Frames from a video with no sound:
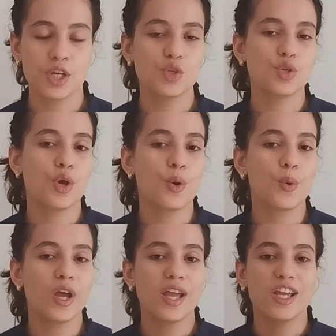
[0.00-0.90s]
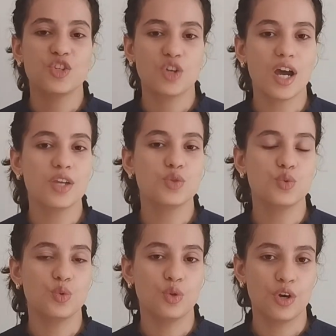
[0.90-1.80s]
so try
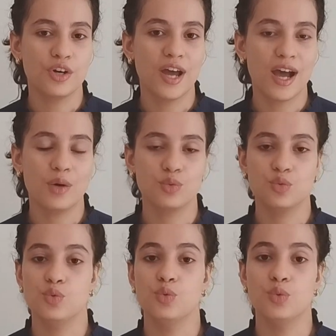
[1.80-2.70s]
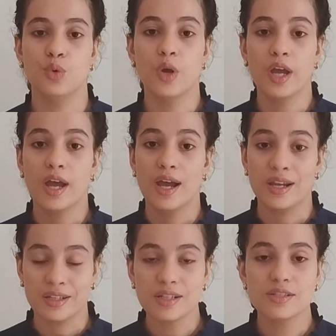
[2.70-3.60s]
to learn how to
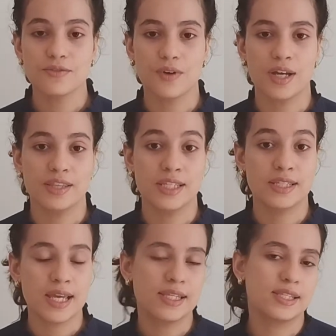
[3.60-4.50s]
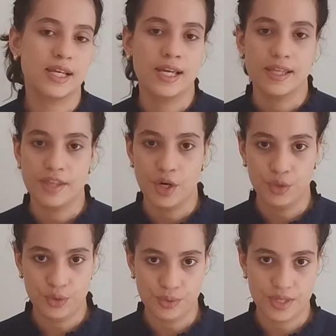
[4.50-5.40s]
identify the tense
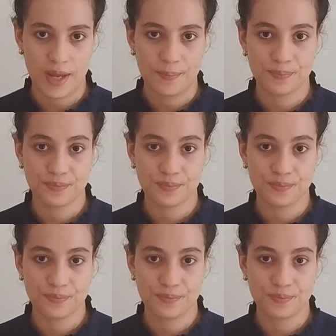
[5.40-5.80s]
they're using.